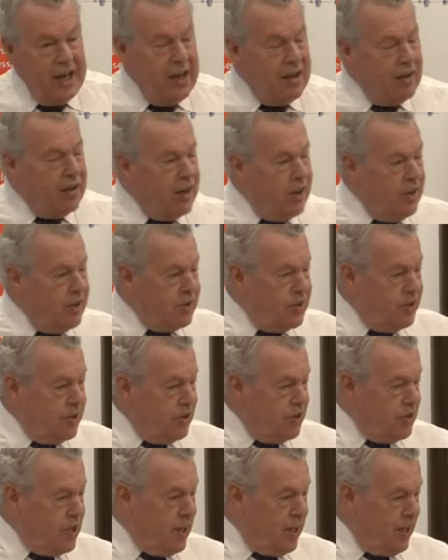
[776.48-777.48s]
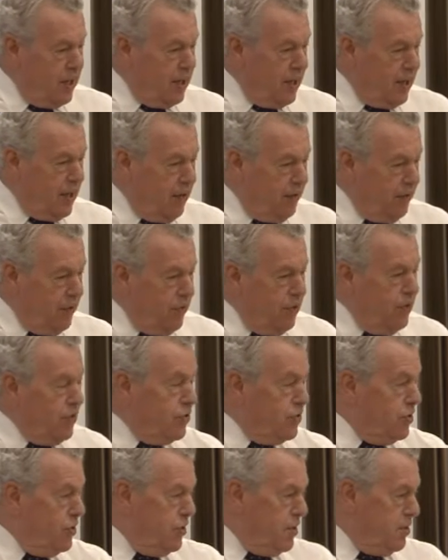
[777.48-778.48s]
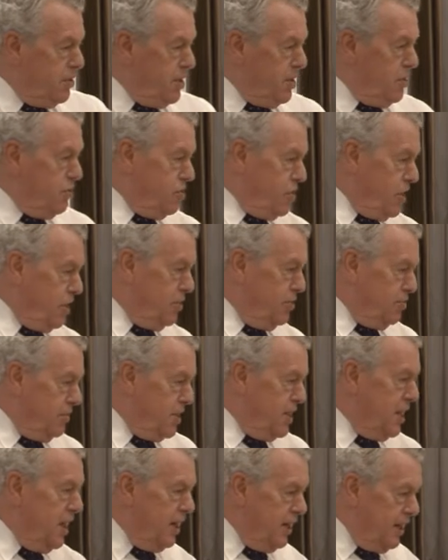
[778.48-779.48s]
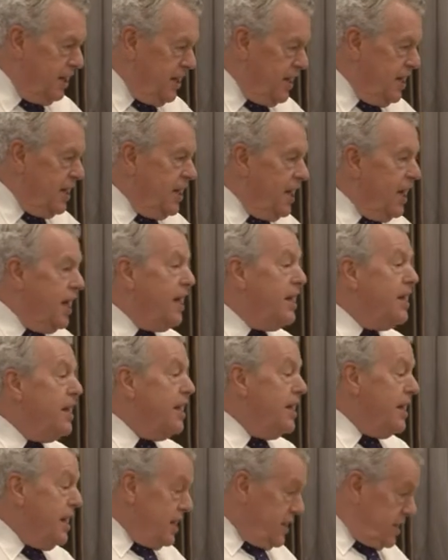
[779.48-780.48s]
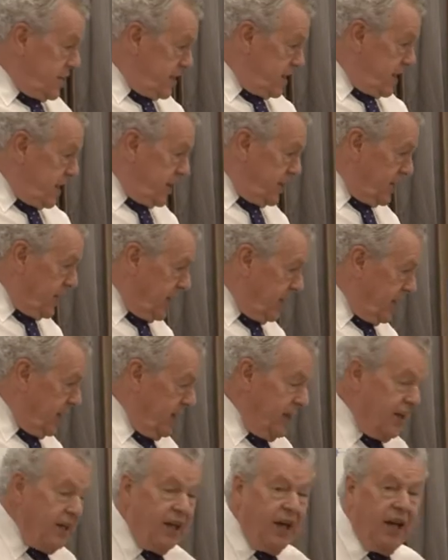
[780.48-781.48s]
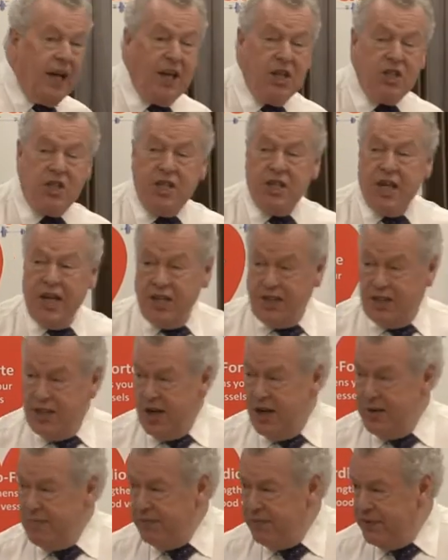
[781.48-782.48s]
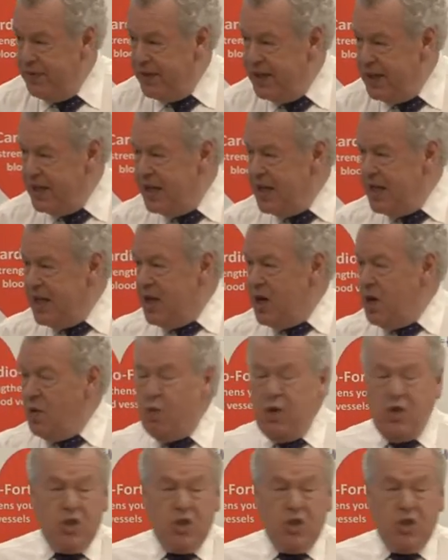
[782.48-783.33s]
up goes her adrenaline level through the adrenal medulla, and then that stays high. And as she gets home, we